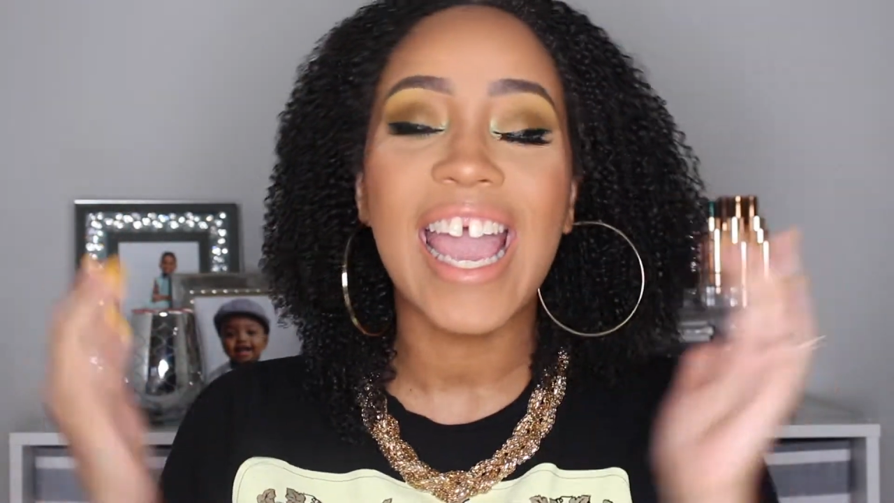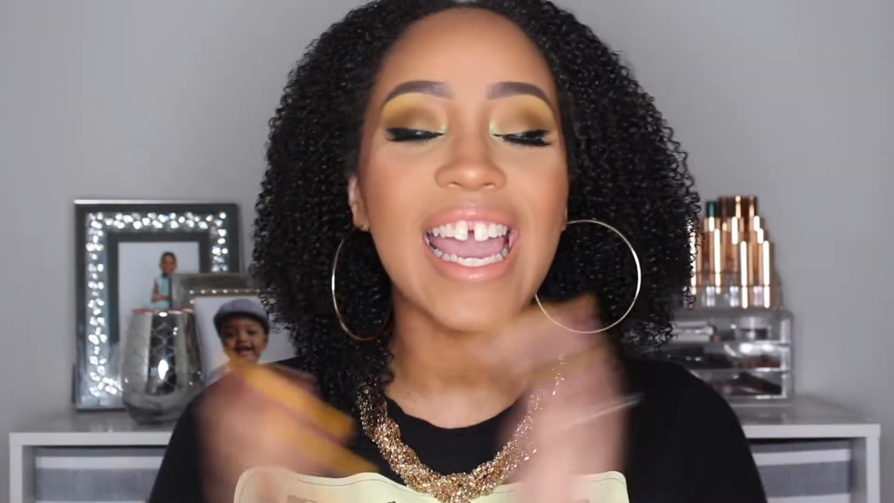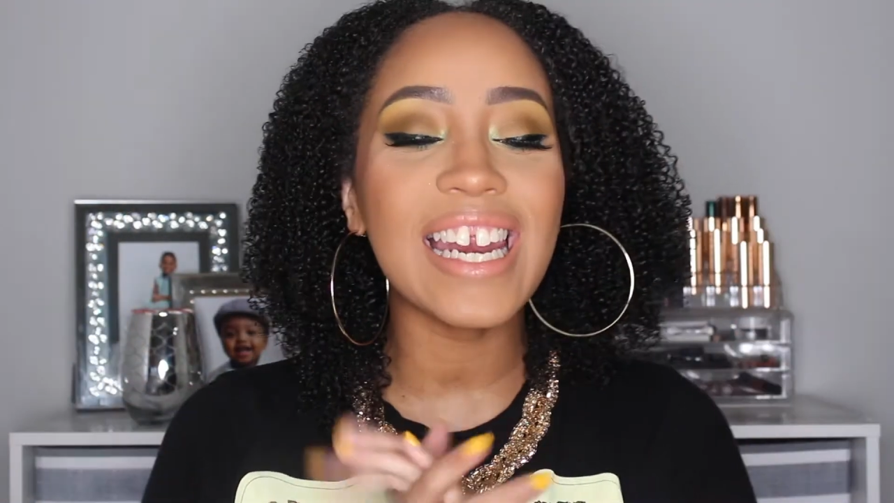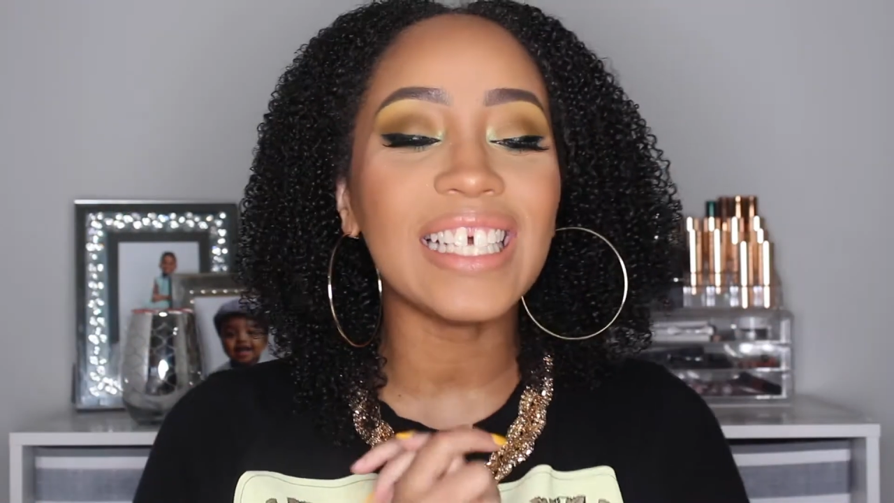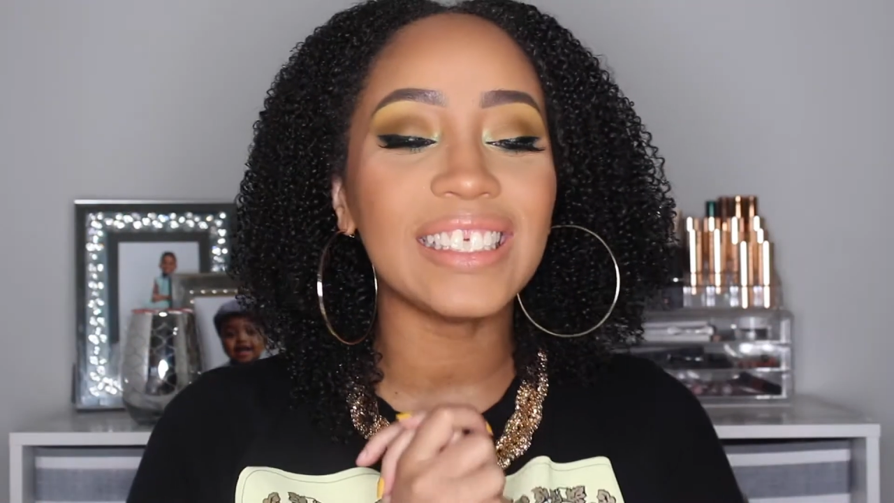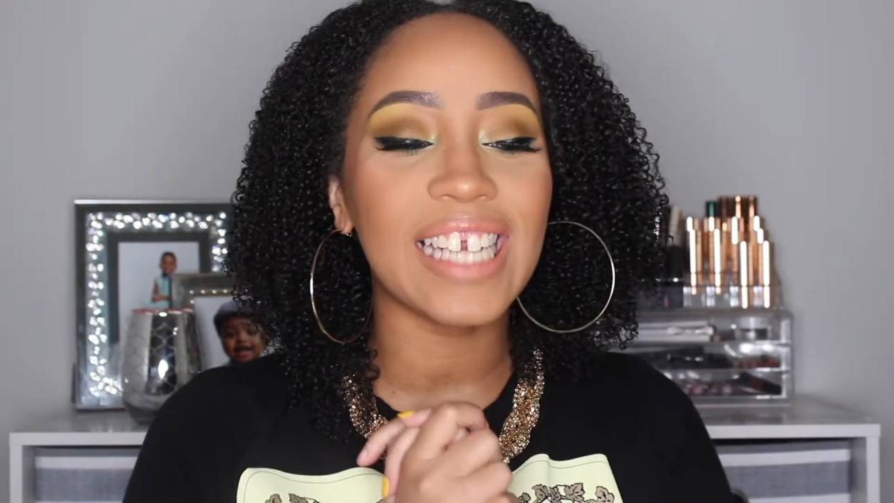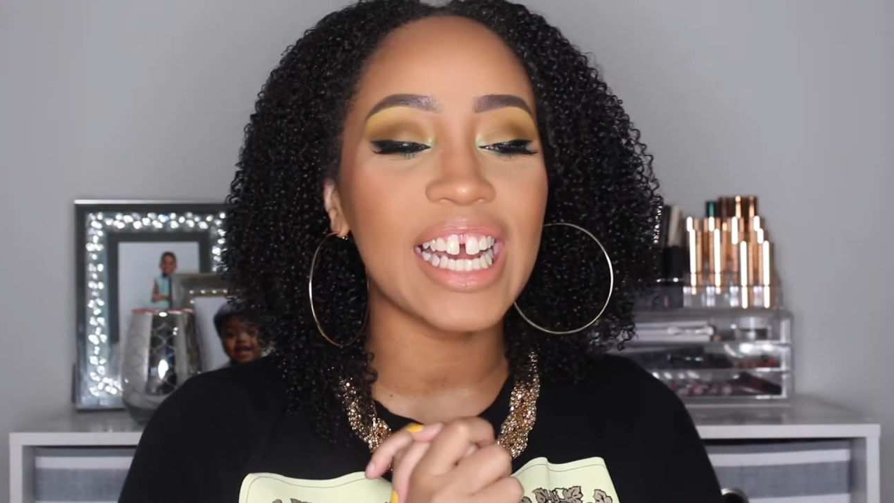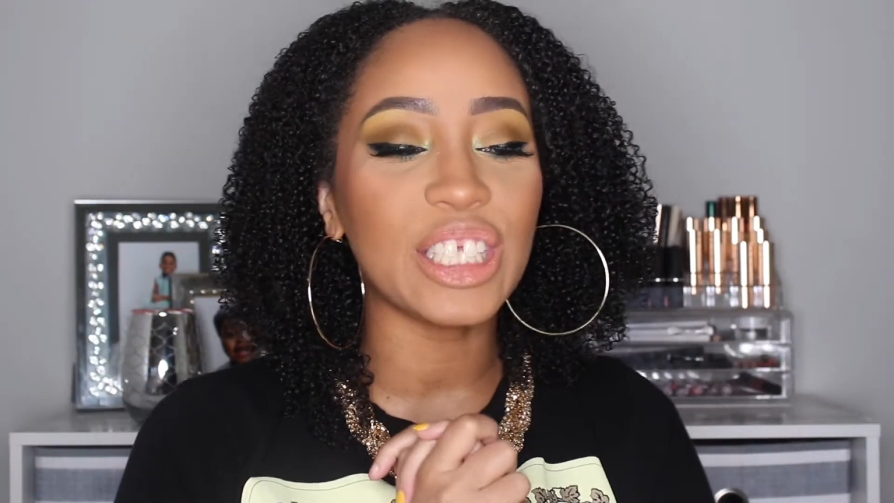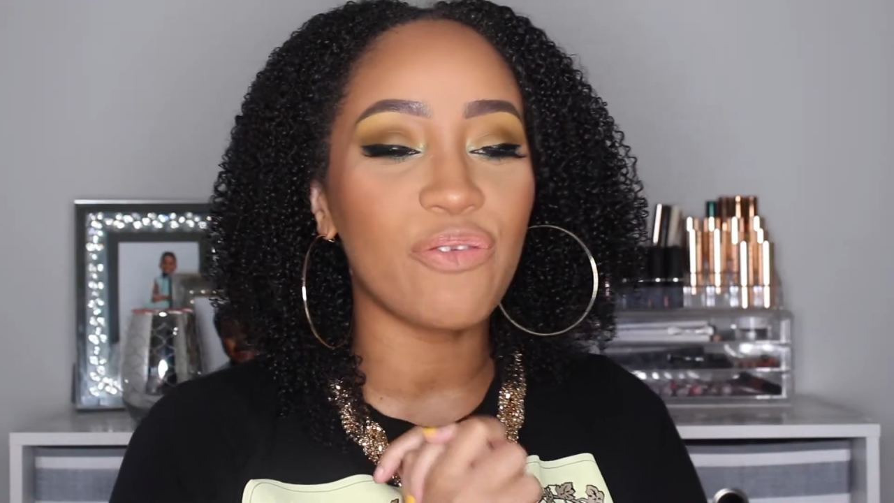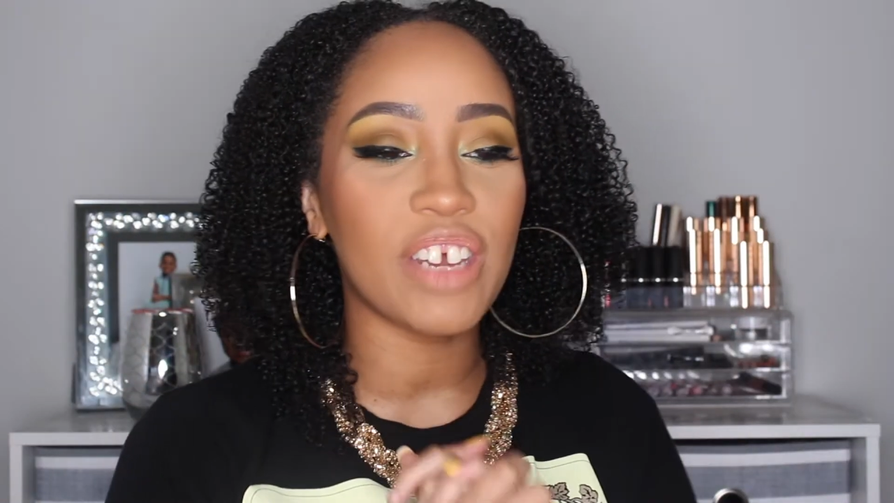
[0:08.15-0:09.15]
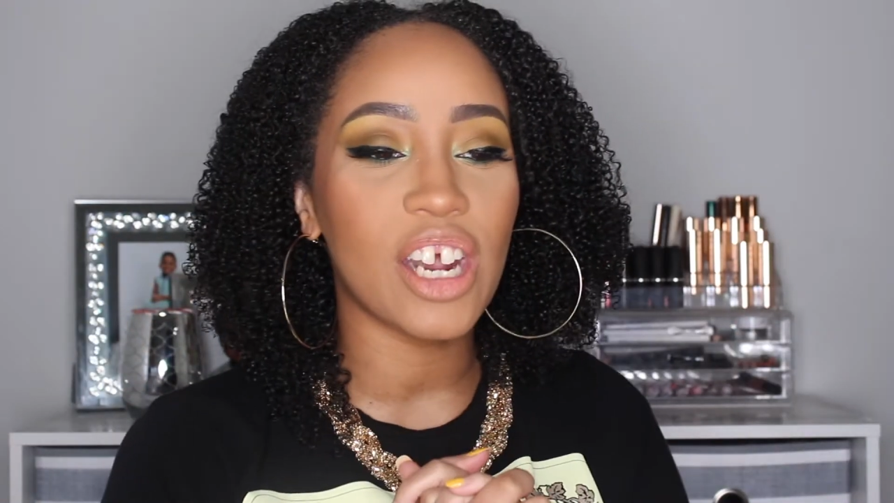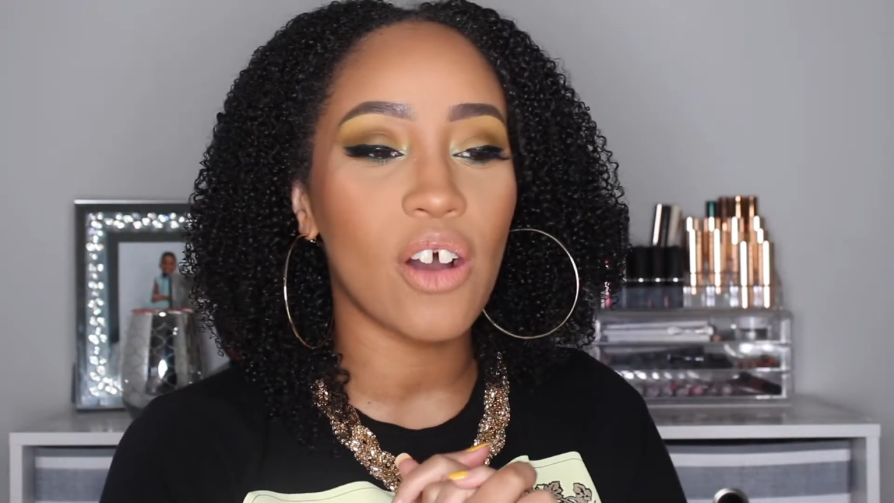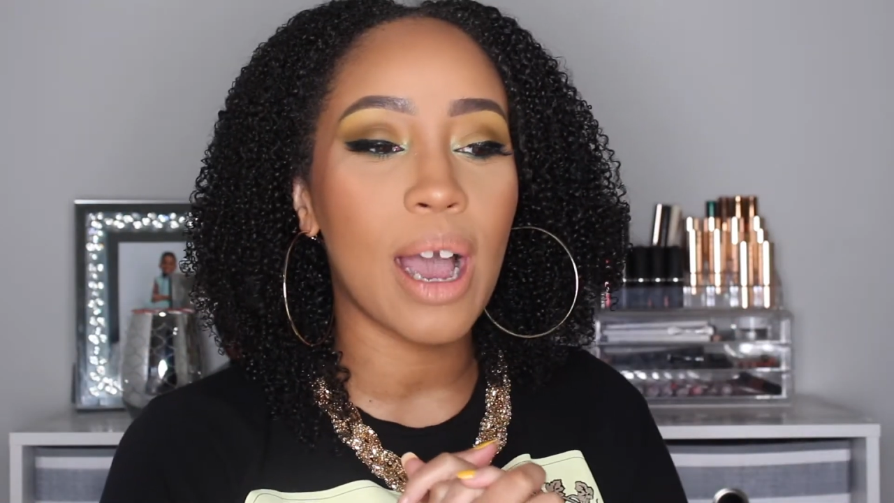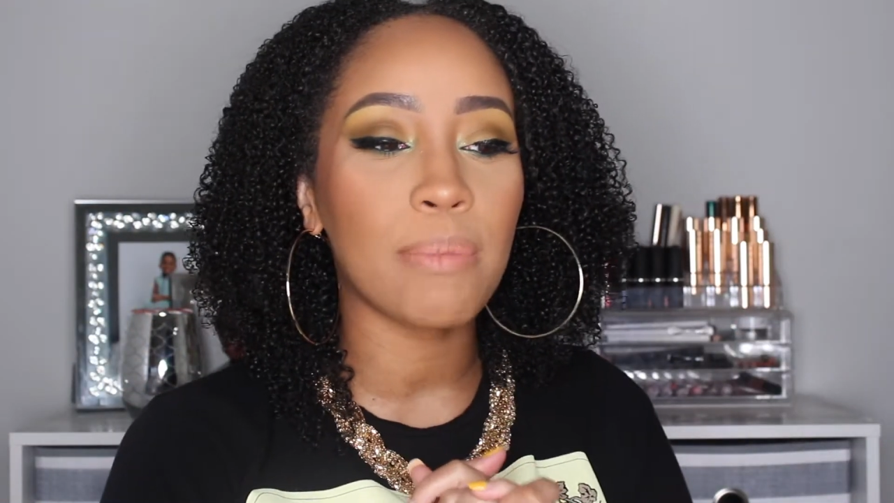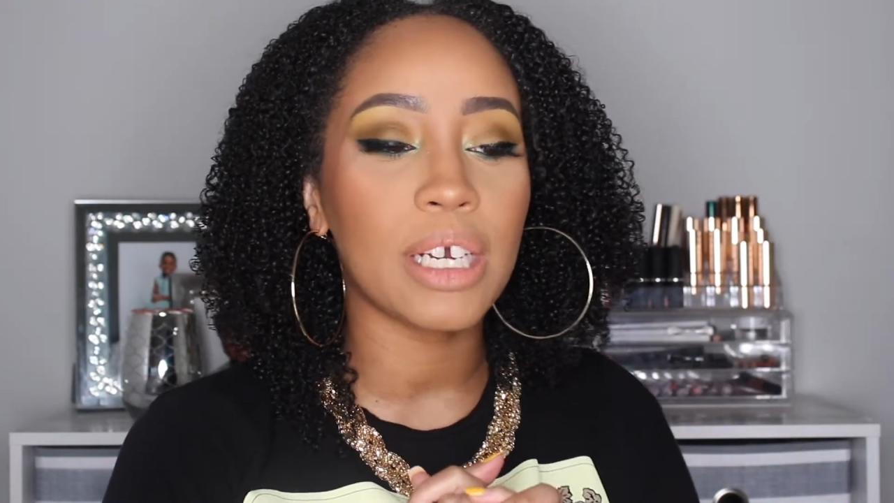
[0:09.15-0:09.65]
In today's
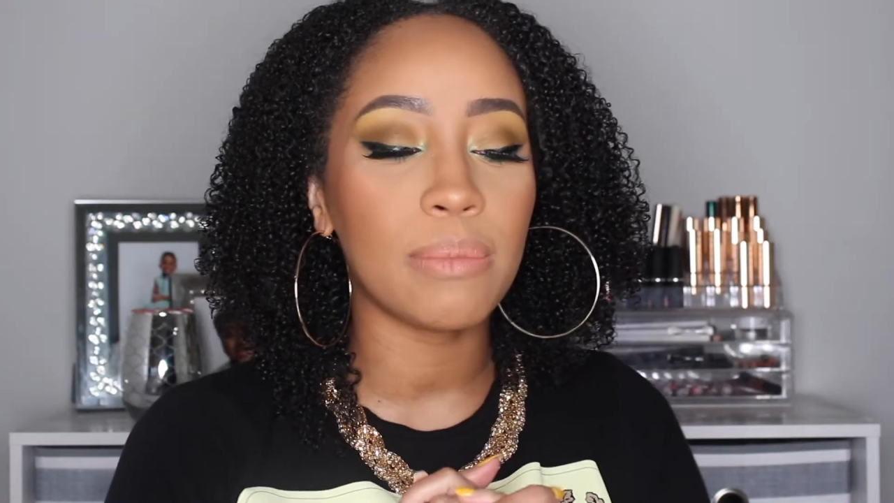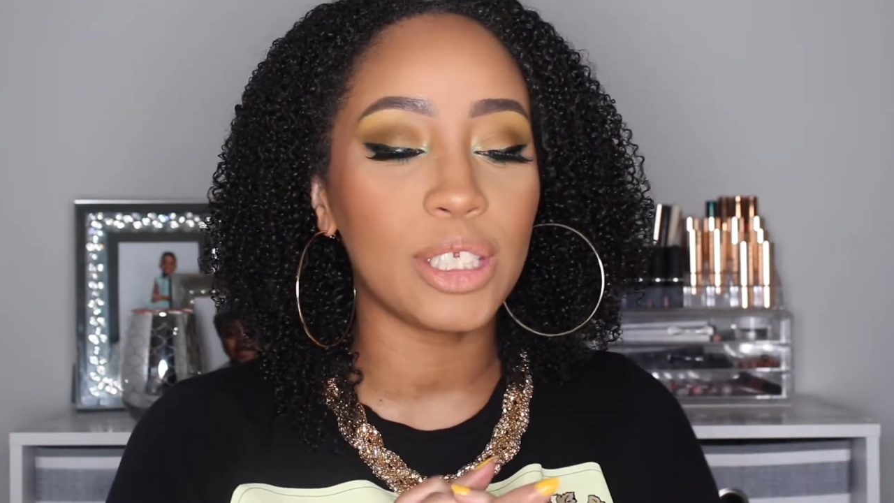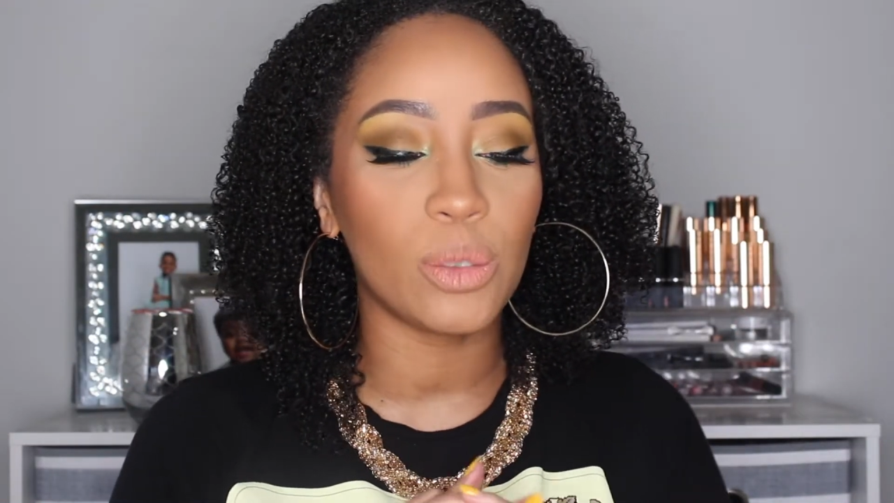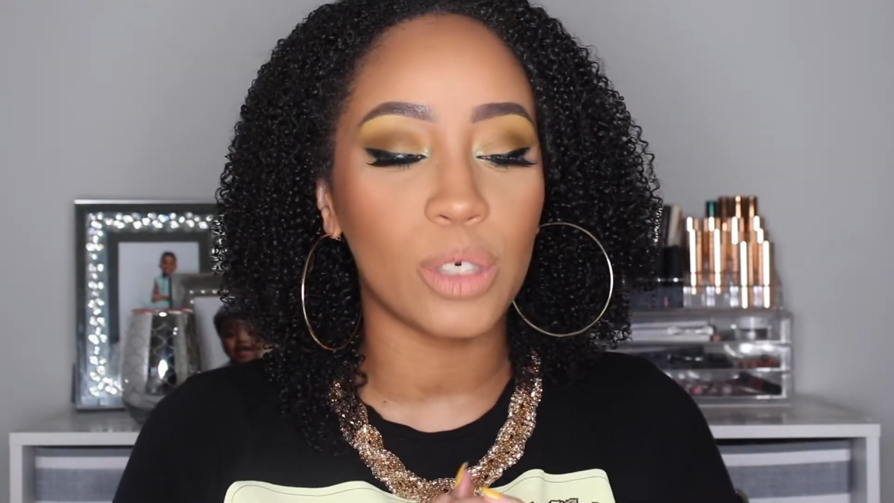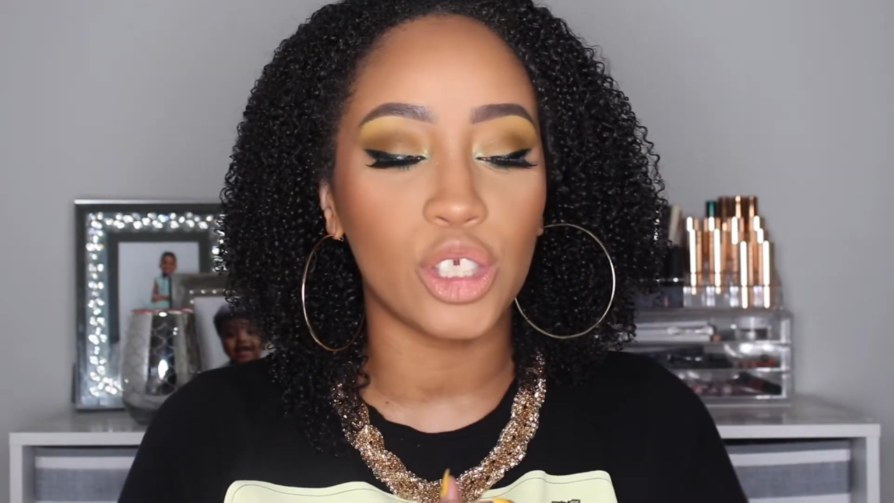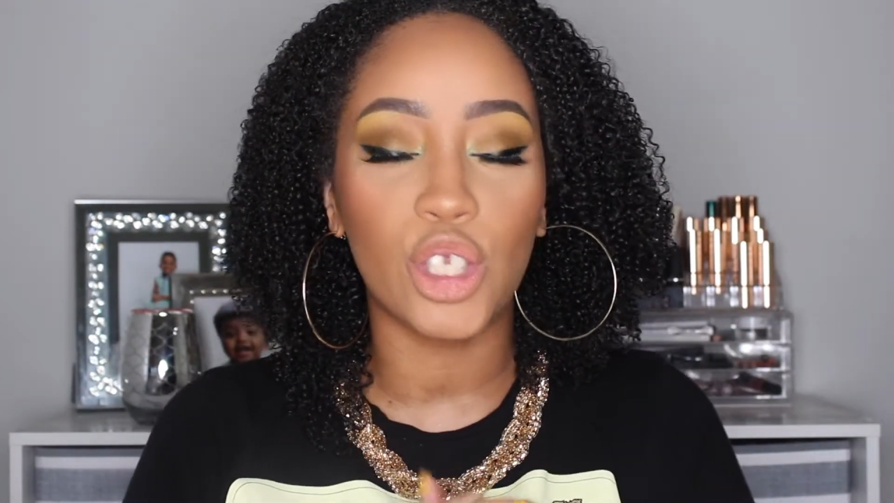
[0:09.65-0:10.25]
video I'm going to be doing